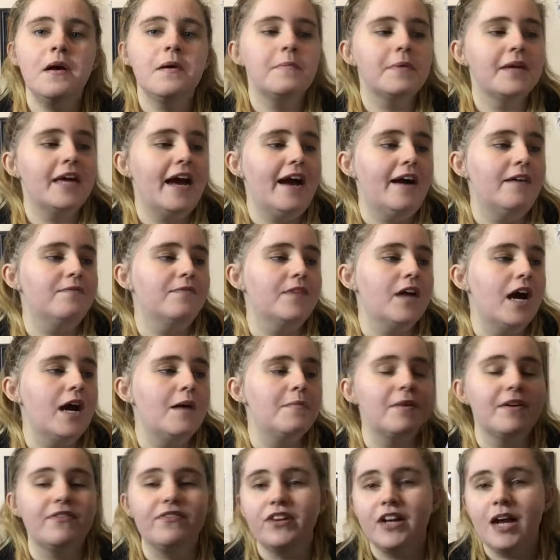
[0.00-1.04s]
But yeah,
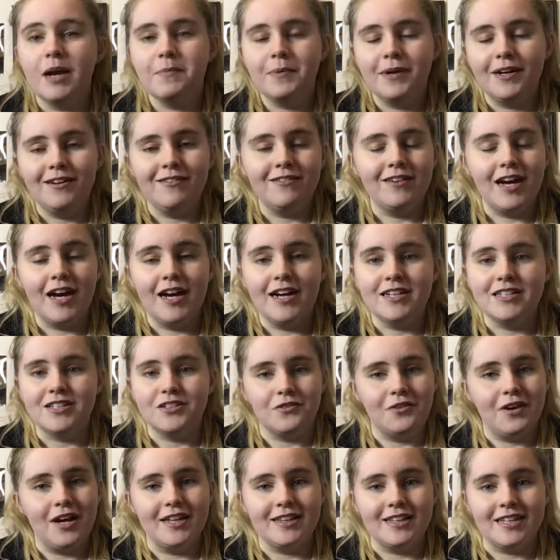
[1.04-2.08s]
if you like Pretty Little Liars,
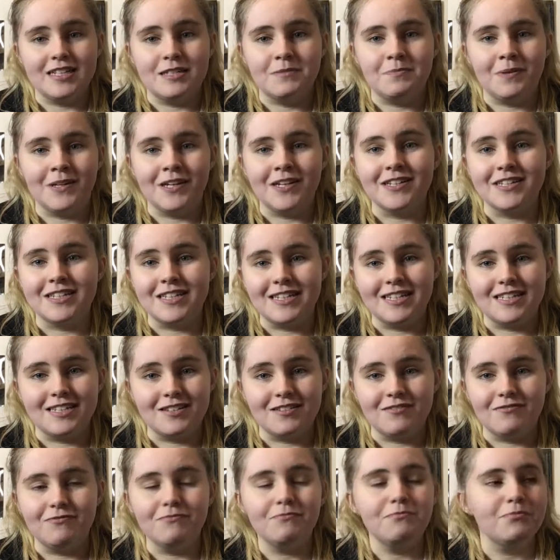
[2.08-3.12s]
you'll like this because it
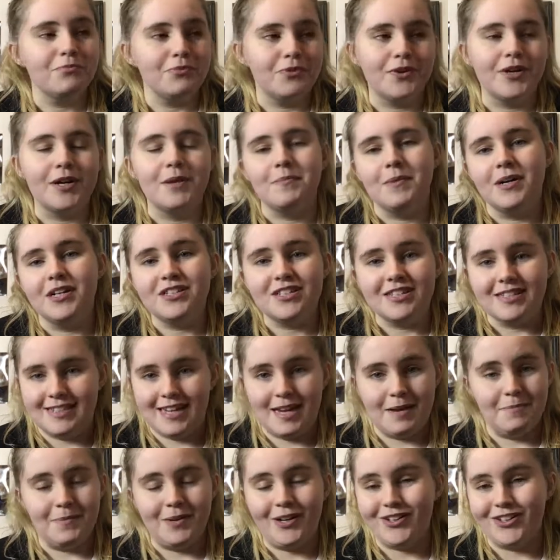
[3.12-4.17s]
is pretty much the
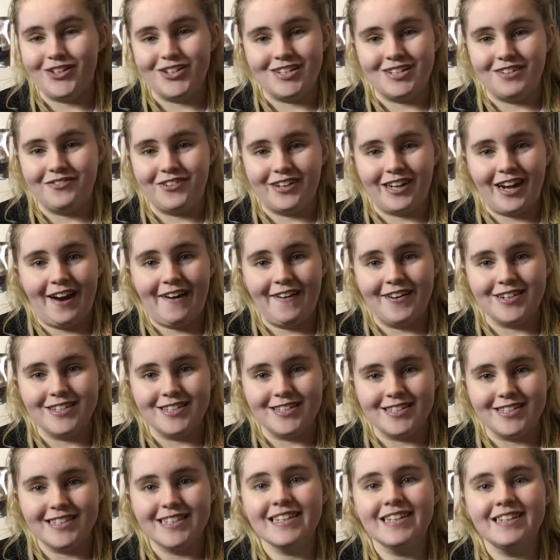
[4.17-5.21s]
same book, just different
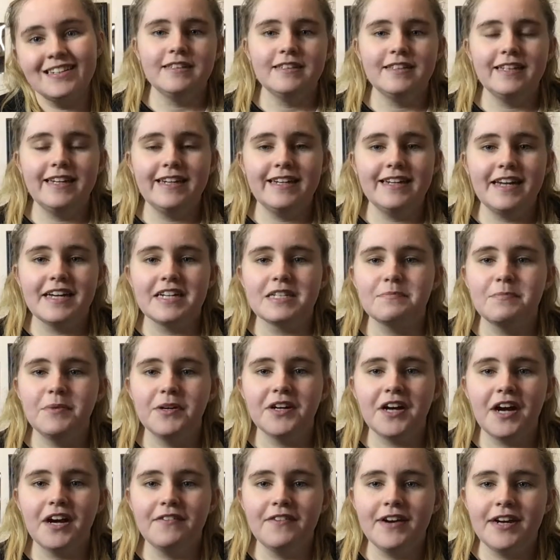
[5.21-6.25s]
characters. The next book
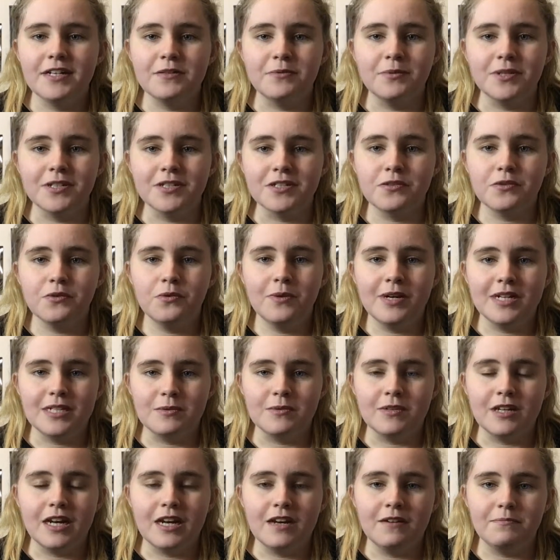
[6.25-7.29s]
I read was Always
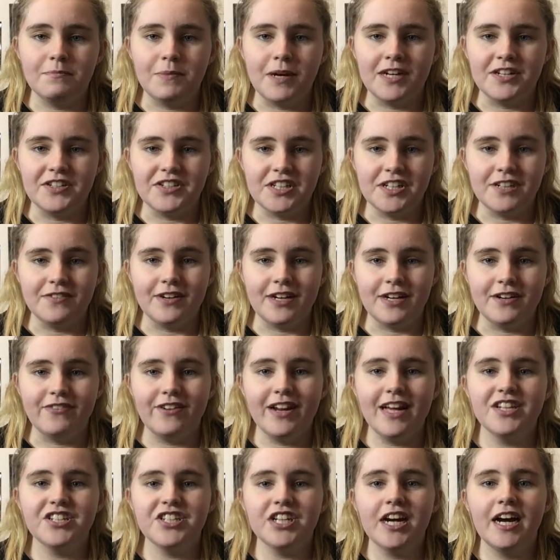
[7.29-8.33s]
With Love by Giovanna
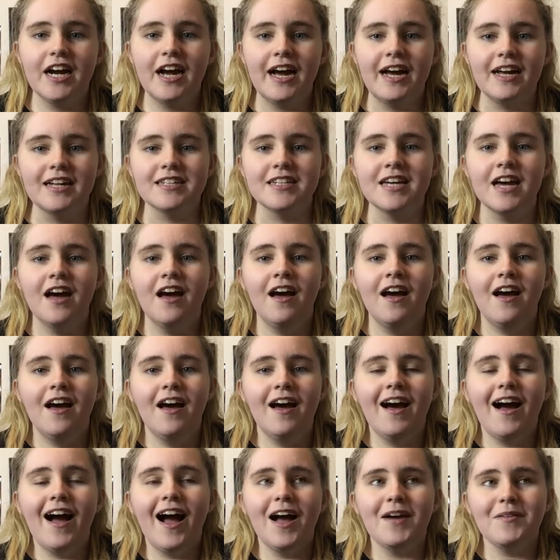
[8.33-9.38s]
Fletcher, and
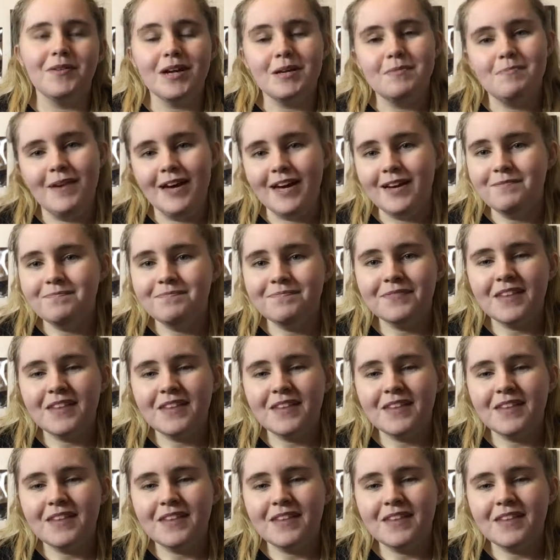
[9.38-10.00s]
I will admit,